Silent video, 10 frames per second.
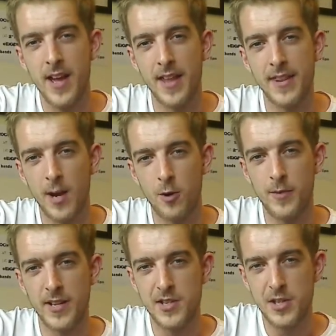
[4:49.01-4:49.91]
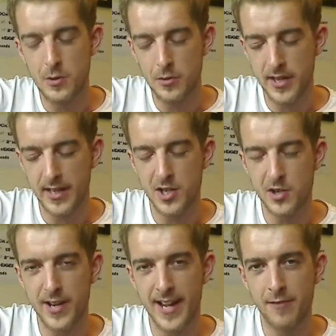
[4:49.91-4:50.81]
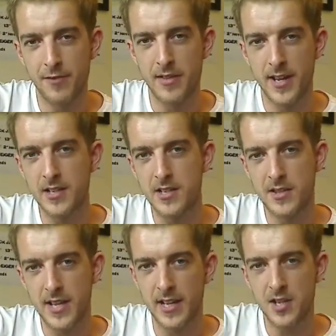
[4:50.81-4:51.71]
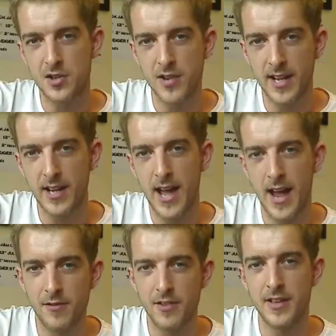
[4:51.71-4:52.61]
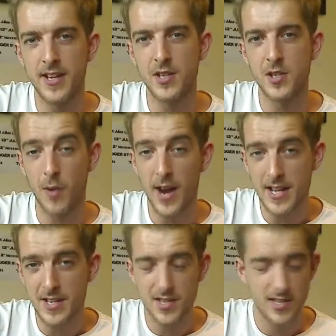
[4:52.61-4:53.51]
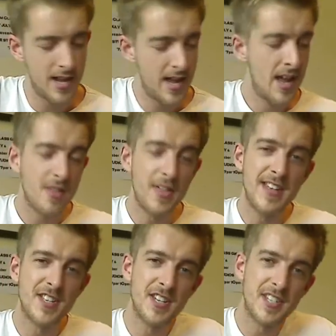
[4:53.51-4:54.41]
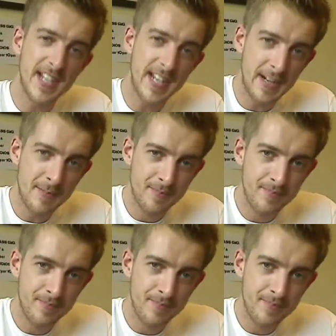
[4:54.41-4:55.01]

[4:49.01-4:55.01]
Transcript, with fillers: And that will be two thicker string everythings, thicker string everything twice, then to D,